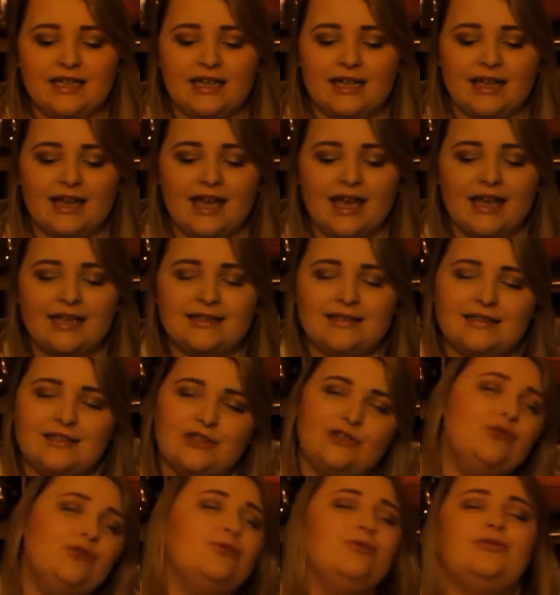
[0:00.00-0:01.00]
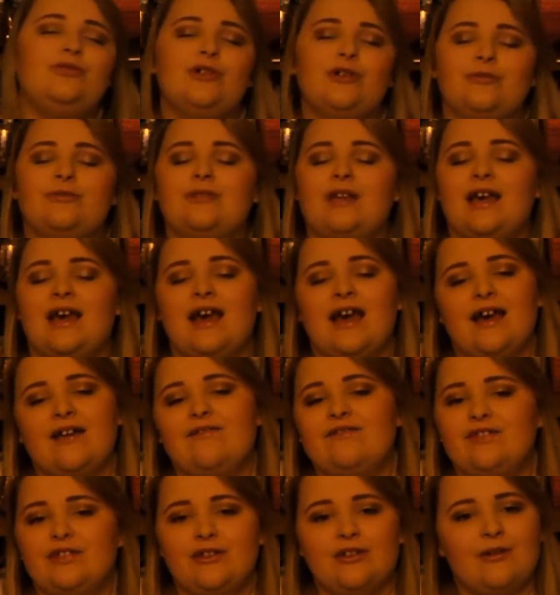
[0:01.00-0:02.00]
it, you don't have
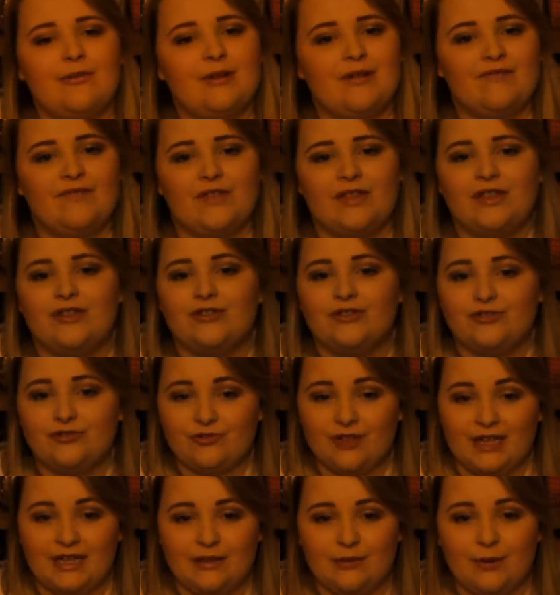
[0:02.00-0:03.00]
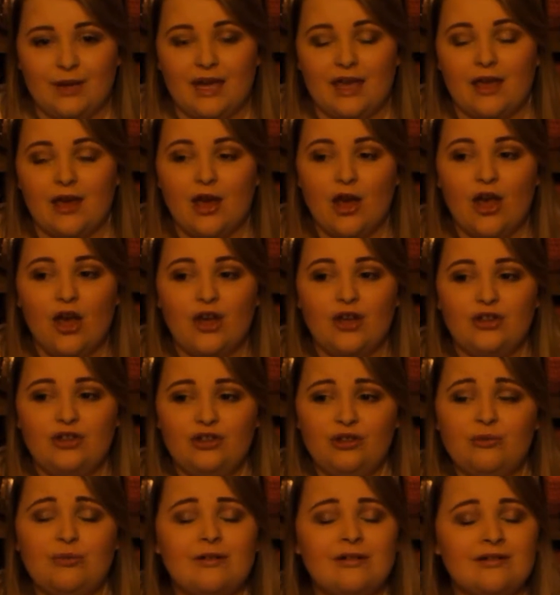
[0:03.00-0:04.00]
to know everything straight away. You
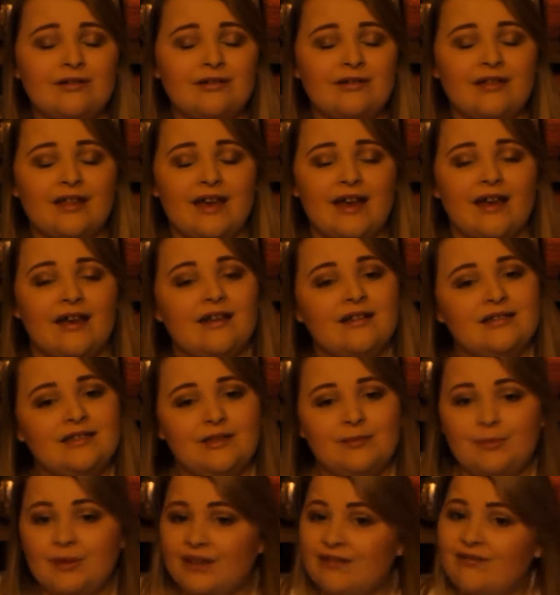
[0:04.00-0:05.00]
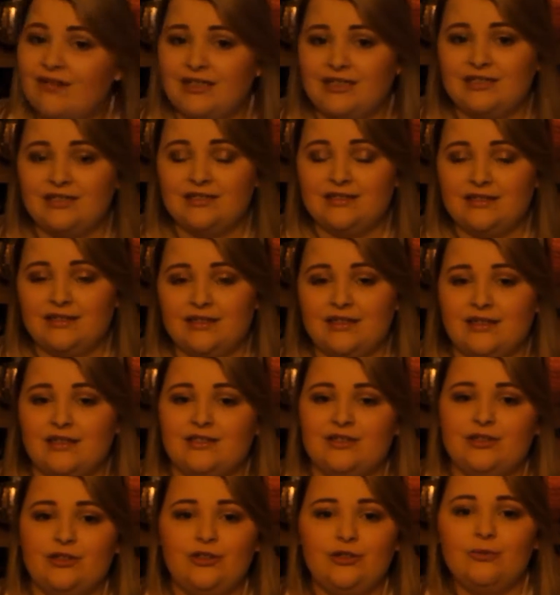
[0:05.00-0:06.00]
are not there to be a registered nurse.
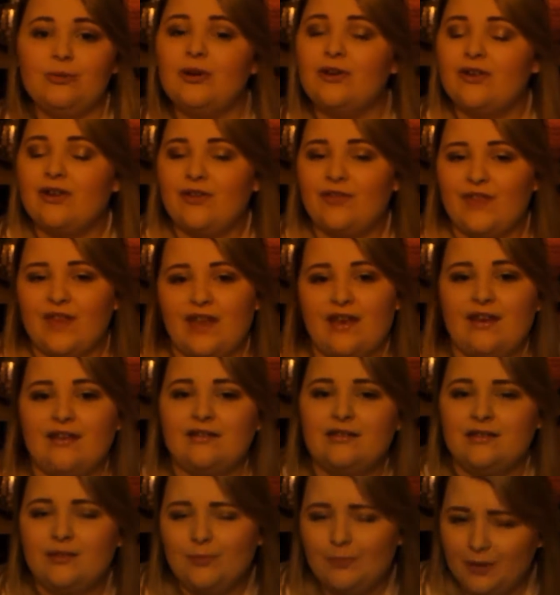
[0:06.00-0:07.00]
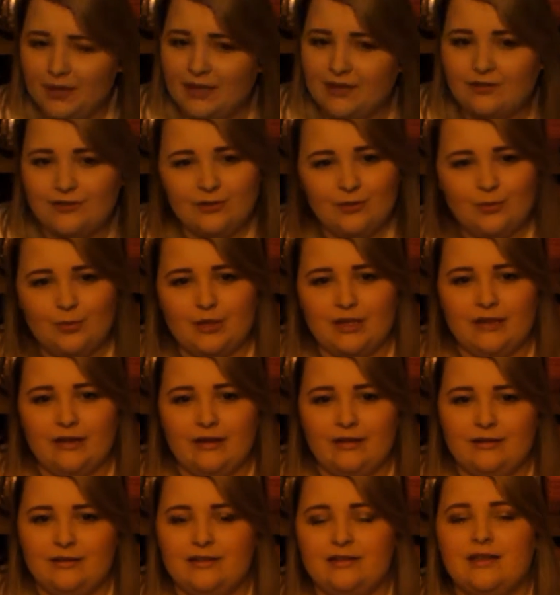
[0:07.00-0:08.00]
You are not there to be a super
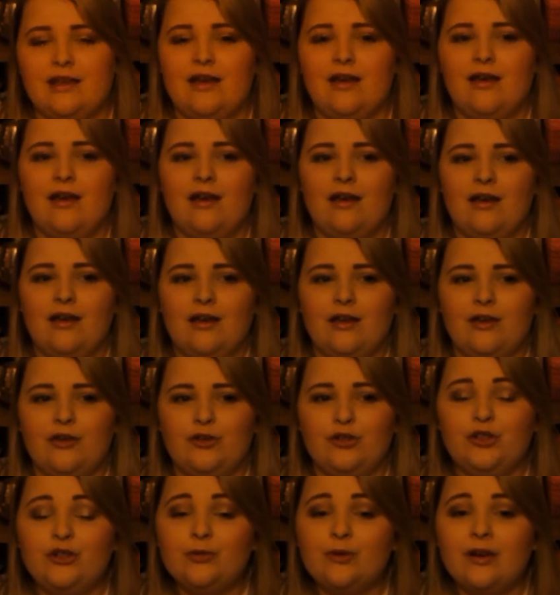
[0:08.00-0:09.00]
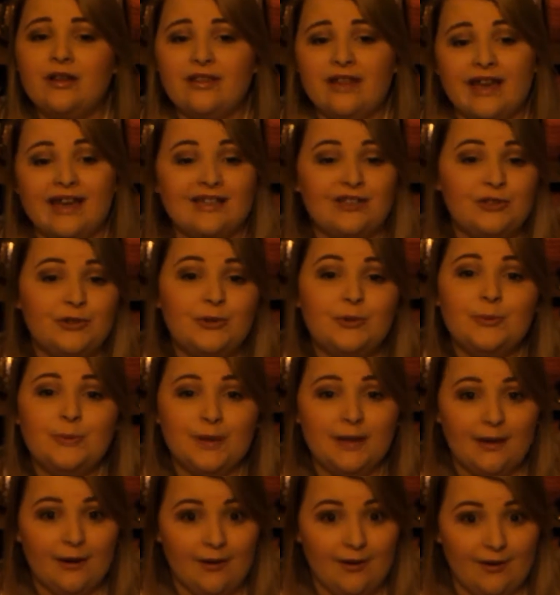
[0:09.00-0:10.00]
nurse. You are there to
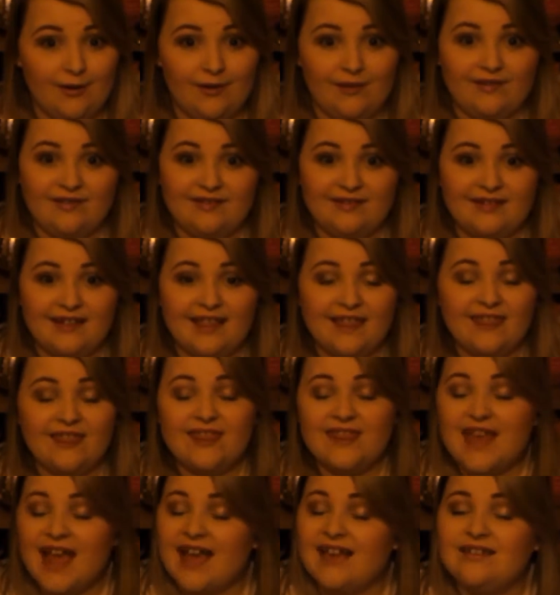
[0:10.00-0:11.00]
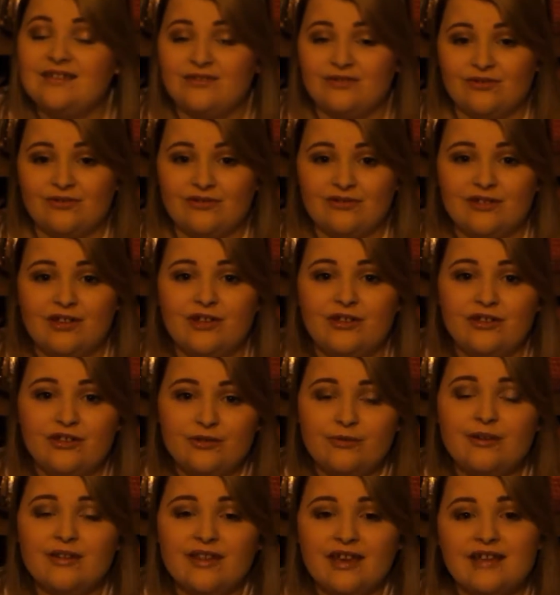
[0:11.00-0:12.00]
learn. That is all. You
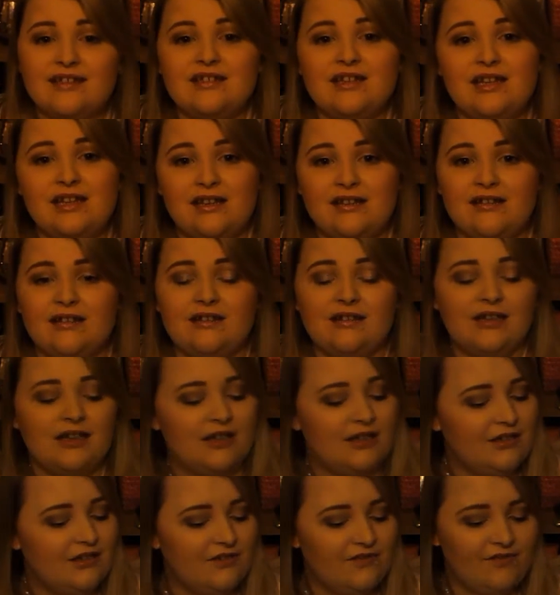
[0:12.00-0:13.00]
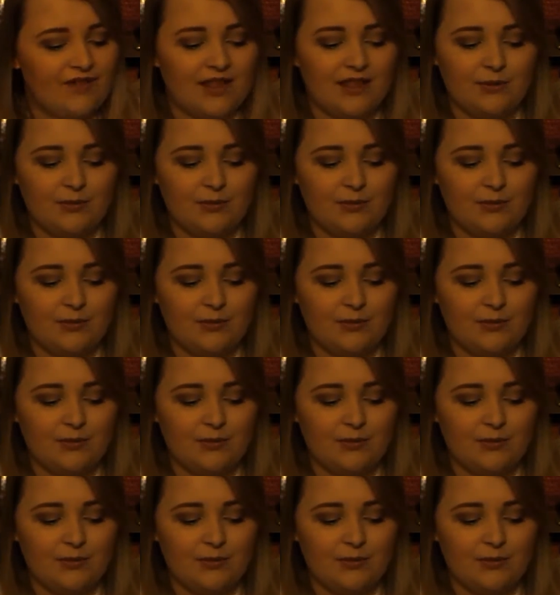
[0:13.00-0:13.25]
are there to learn, develop your